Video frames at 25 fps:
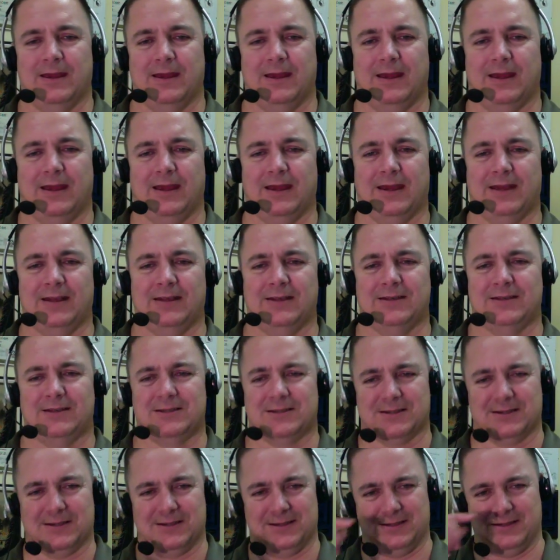
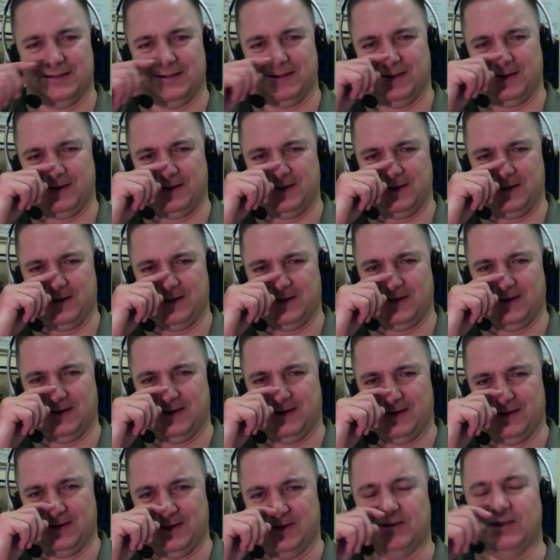And
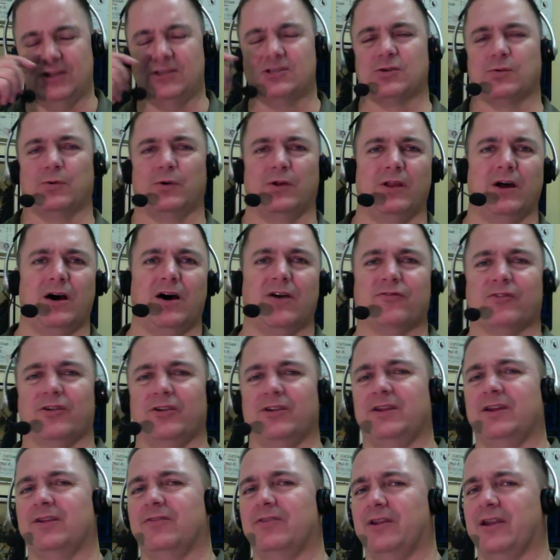the teacher will
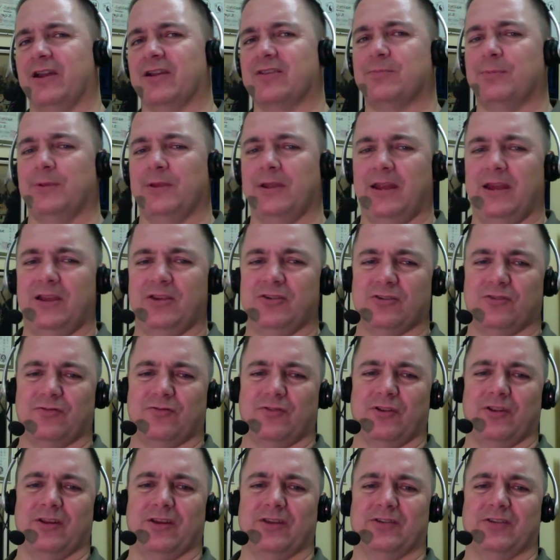often give an explanation
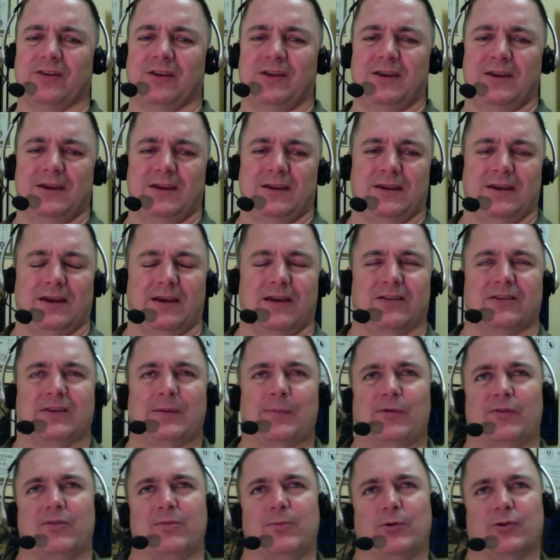for this.
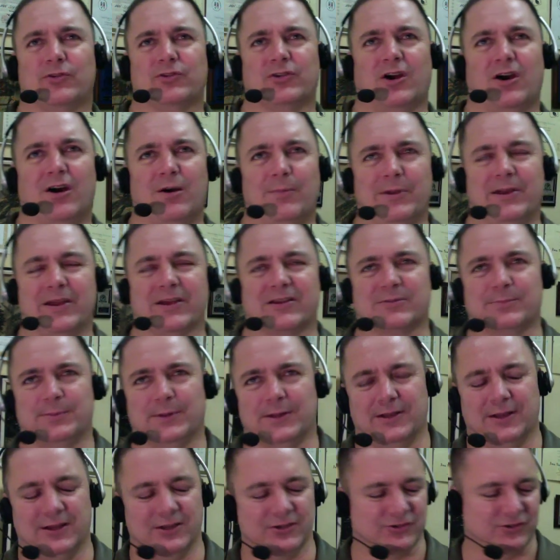Some of the most common
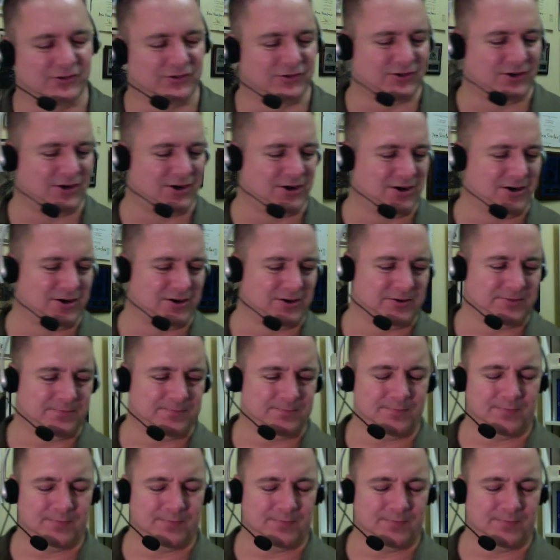explanations are,